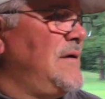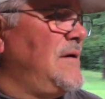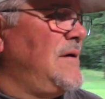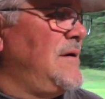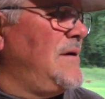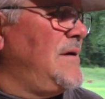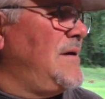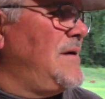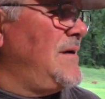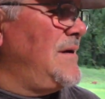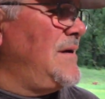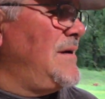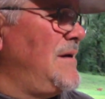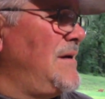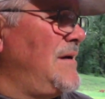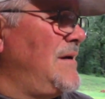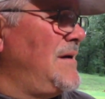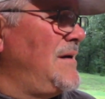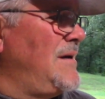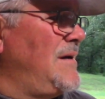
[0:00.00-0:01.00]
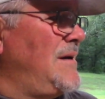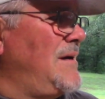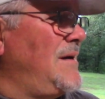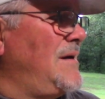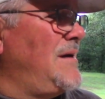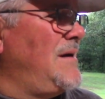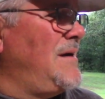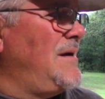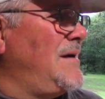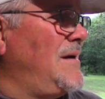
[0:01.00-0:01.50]

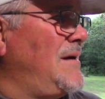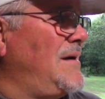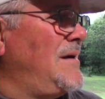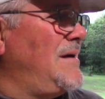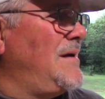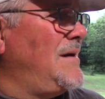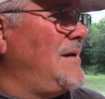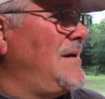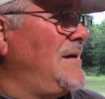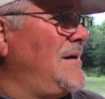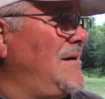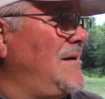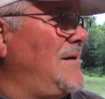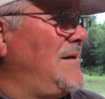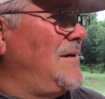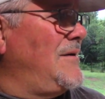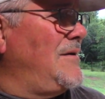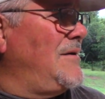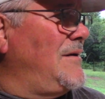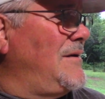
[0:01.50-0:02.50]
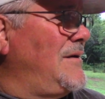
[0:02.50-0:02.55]
Nobody speaks.